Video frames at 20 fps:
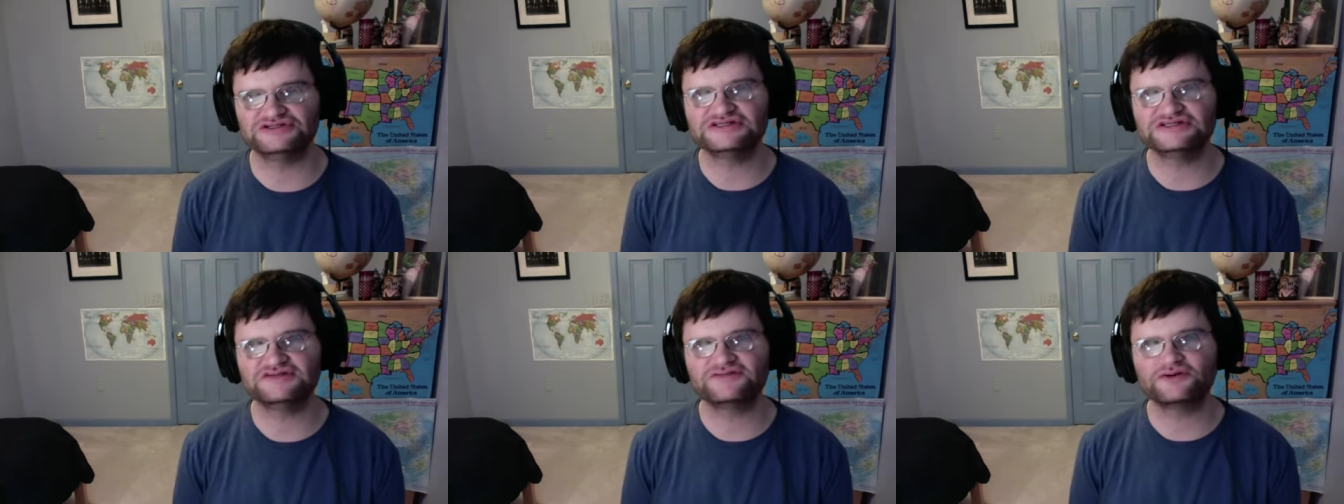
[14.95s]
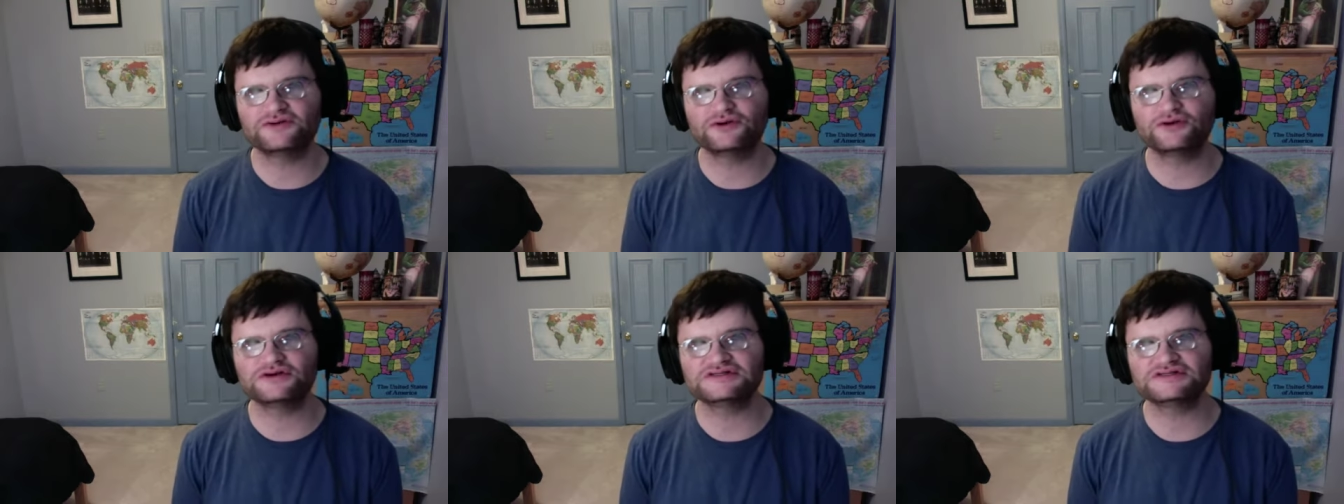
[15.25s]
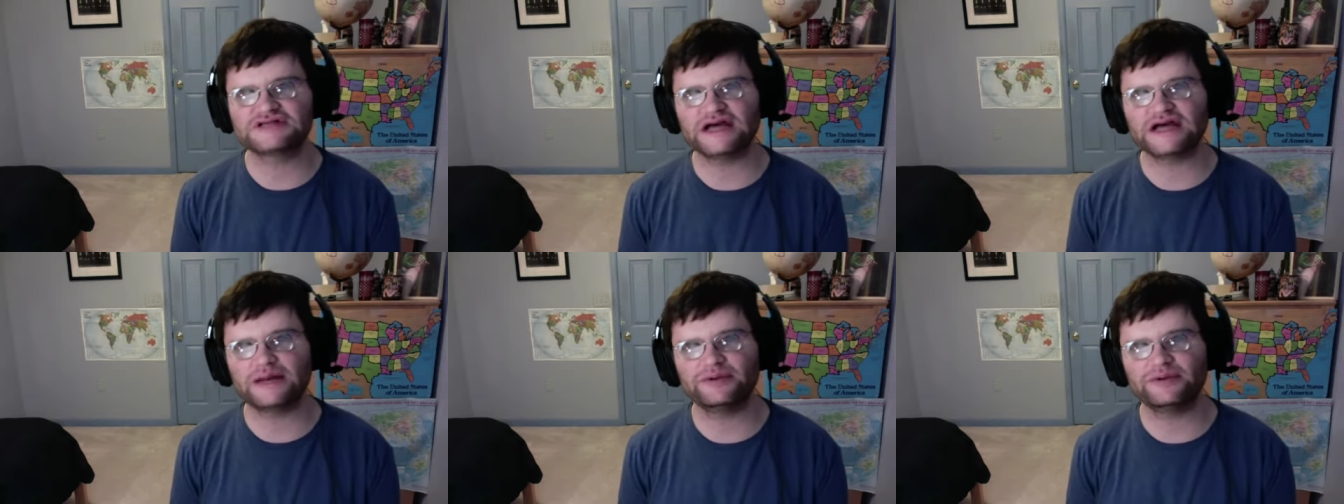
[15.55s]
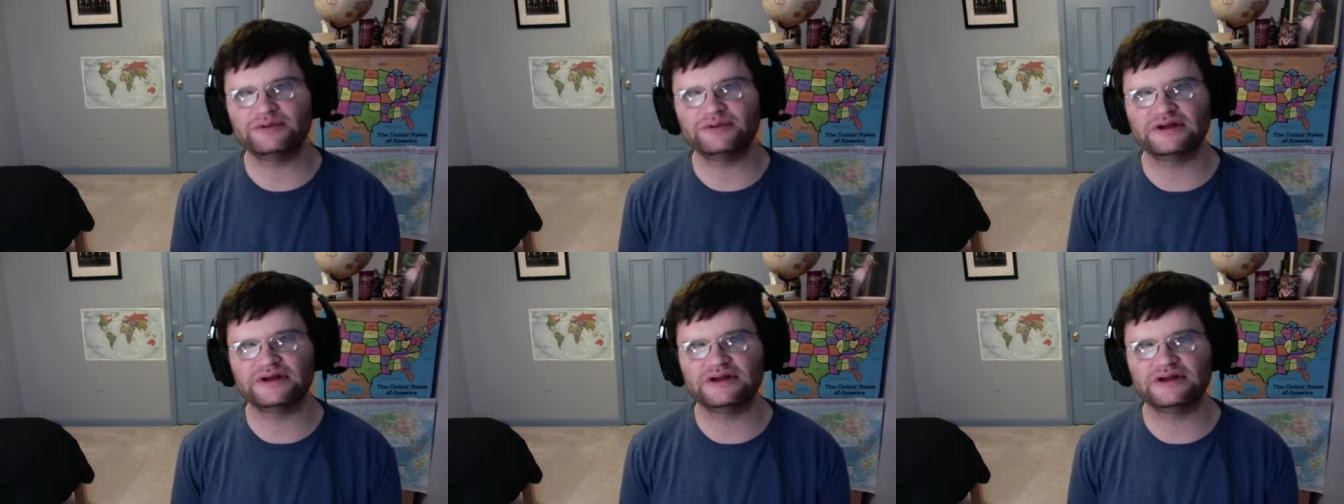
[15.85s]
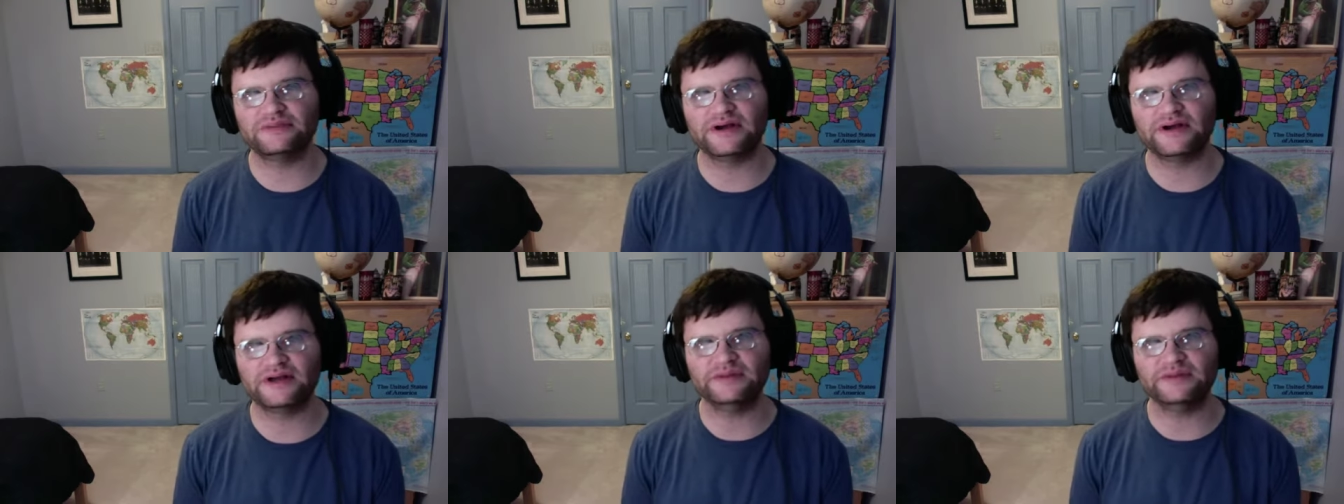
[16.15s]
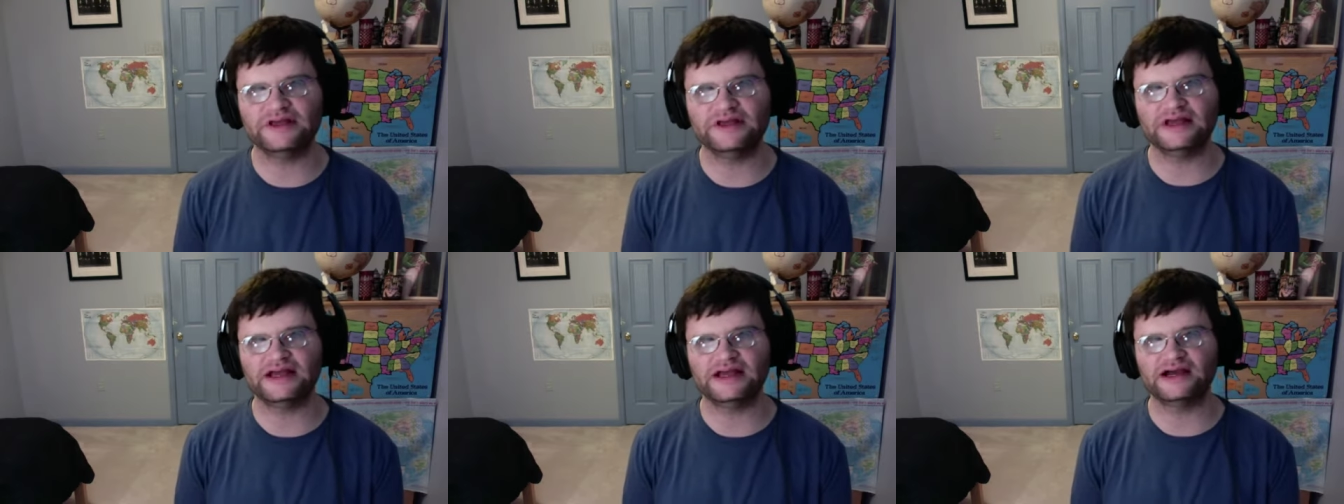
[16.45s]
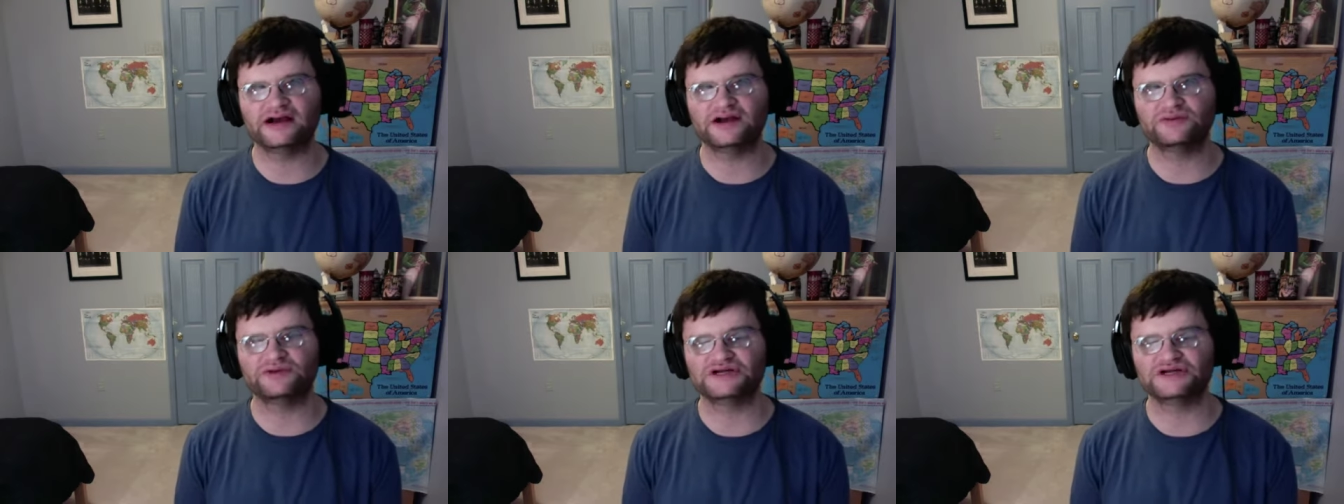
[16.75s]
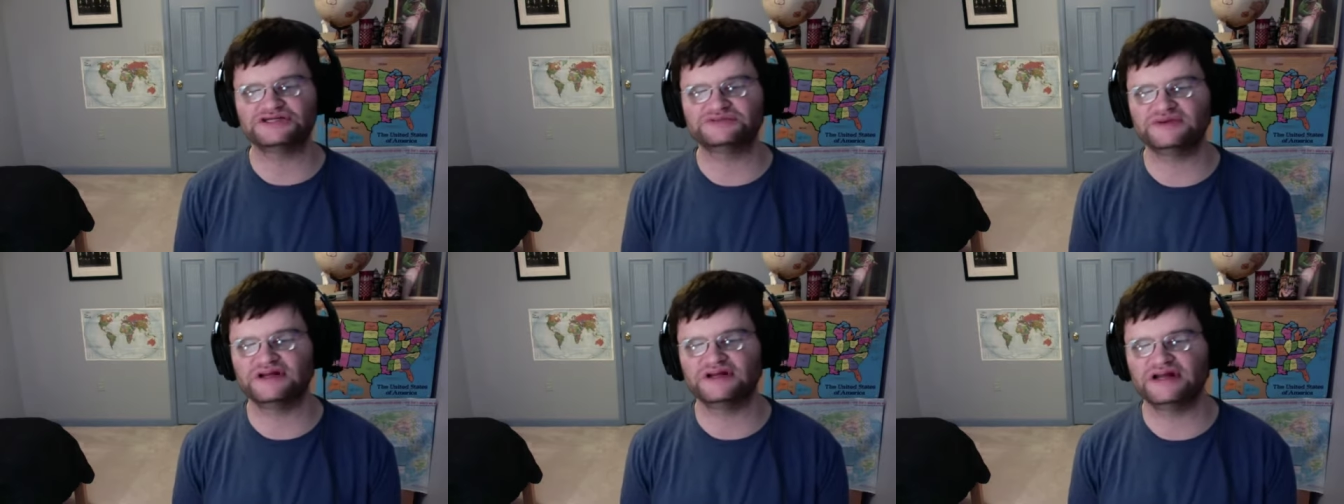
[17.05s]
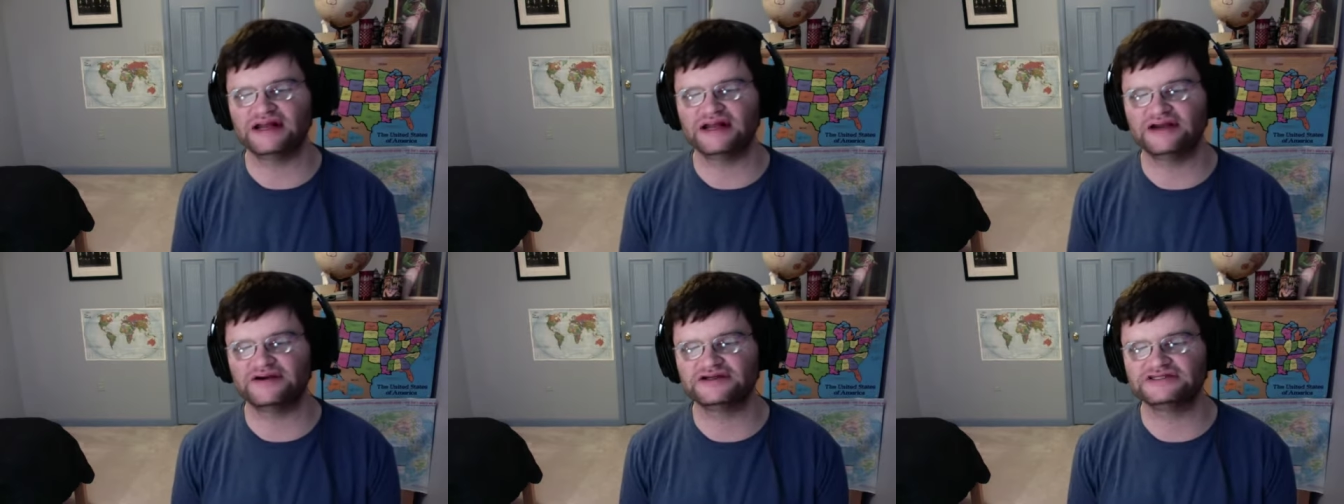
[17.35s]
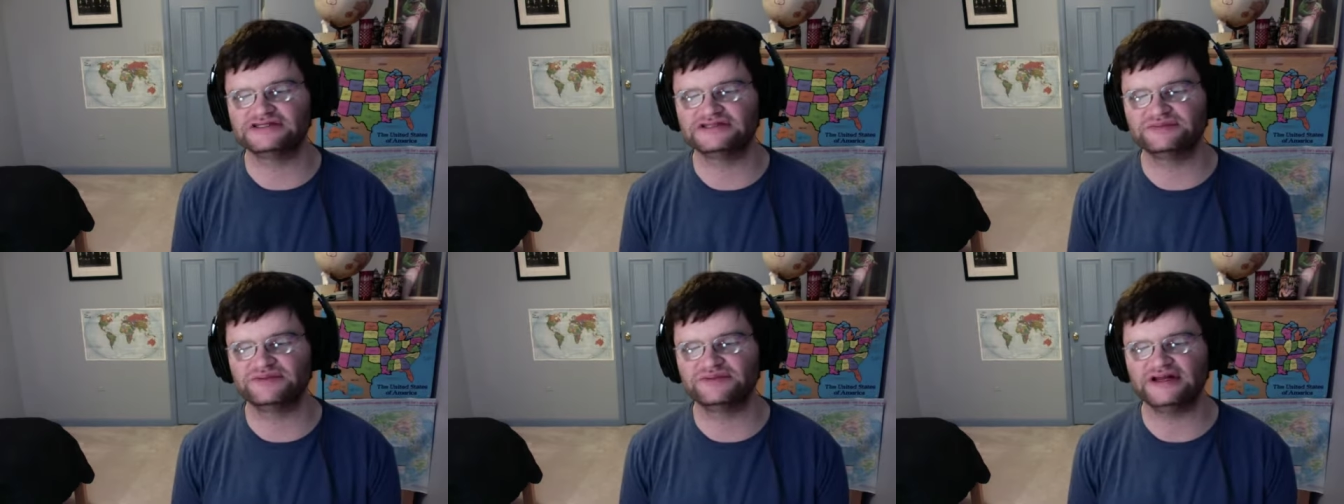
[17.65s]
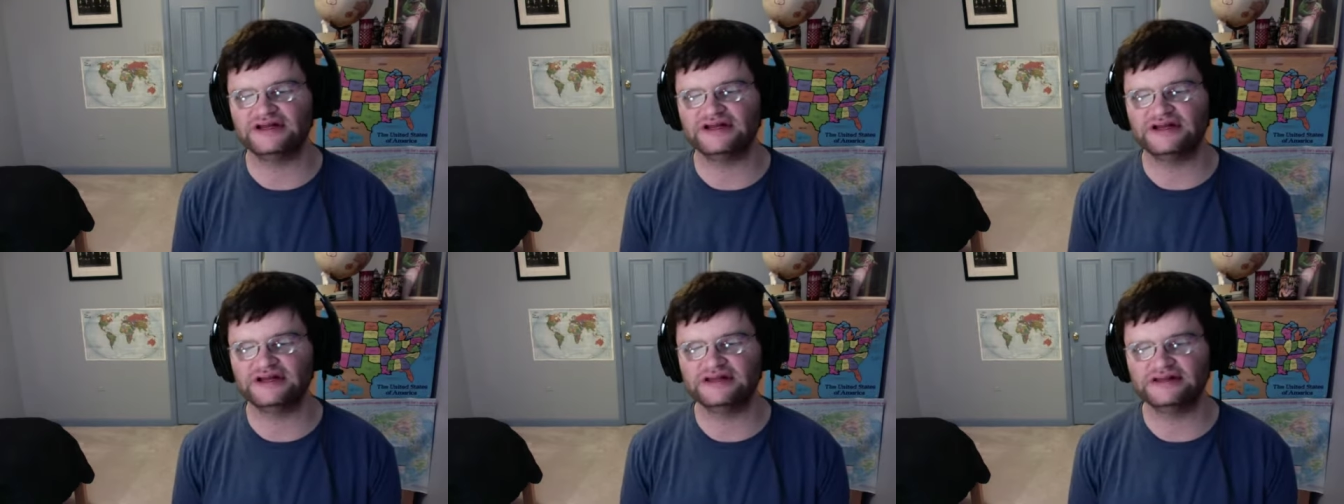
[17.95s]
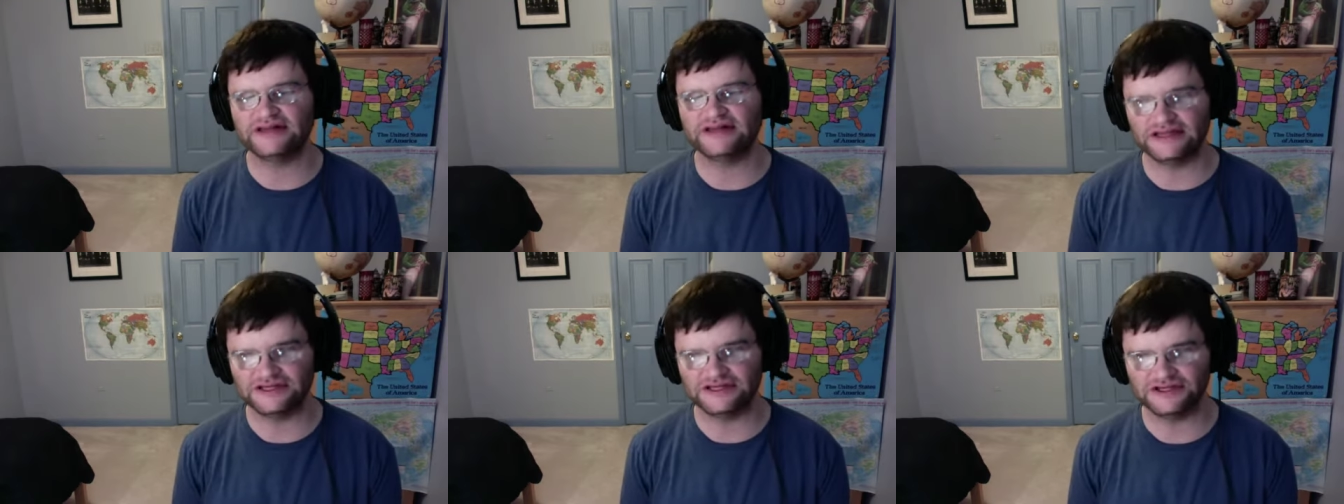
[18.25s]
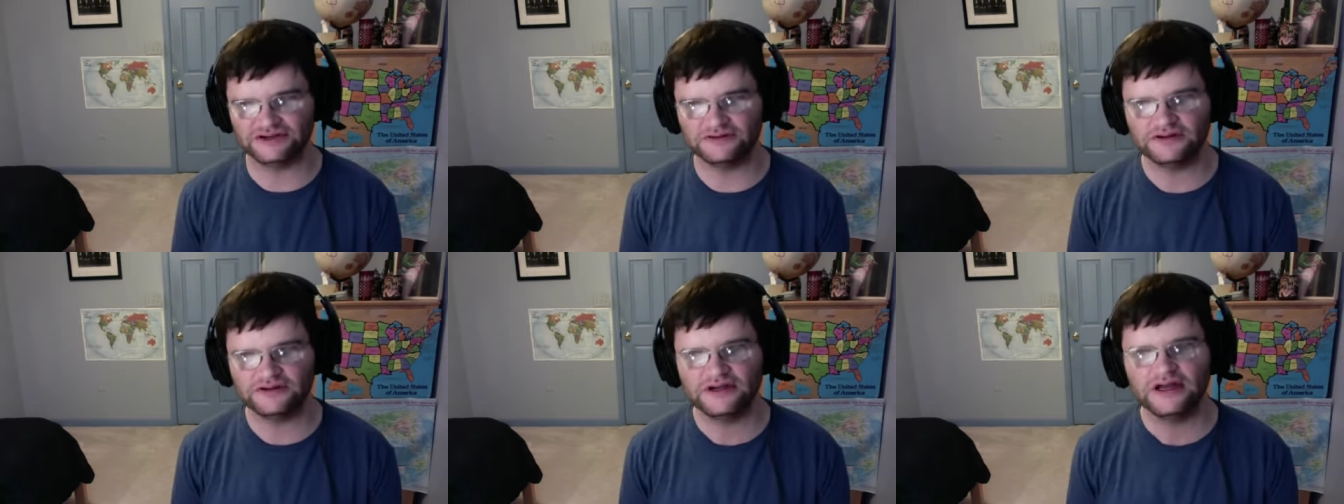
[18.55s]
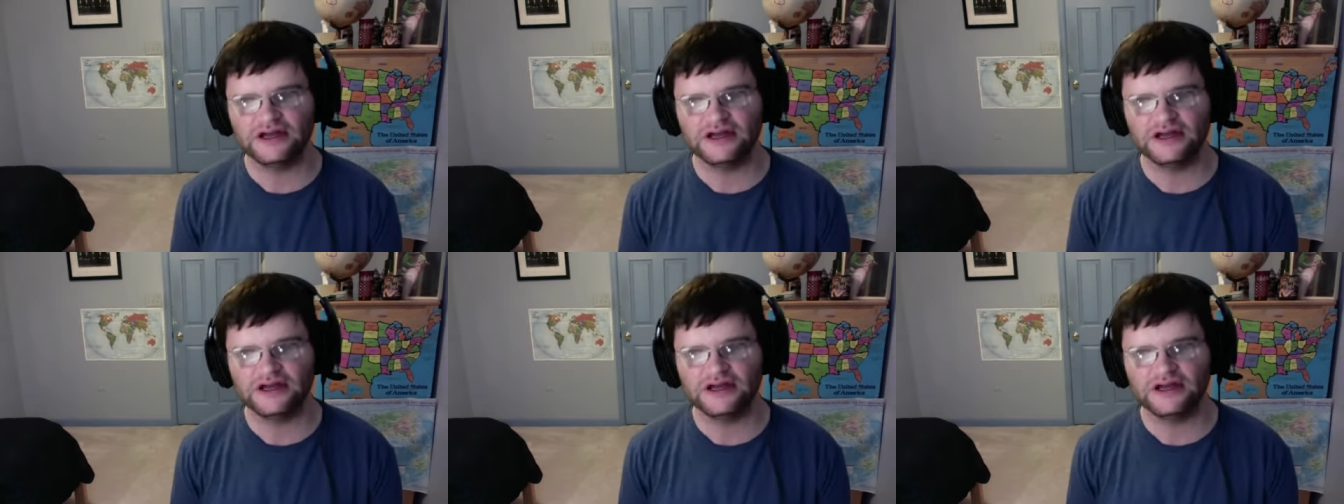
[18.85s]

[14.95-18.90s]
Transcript: is of course copywritten by me, Aaron Richmond, and Aaron's Opinion. Thank you.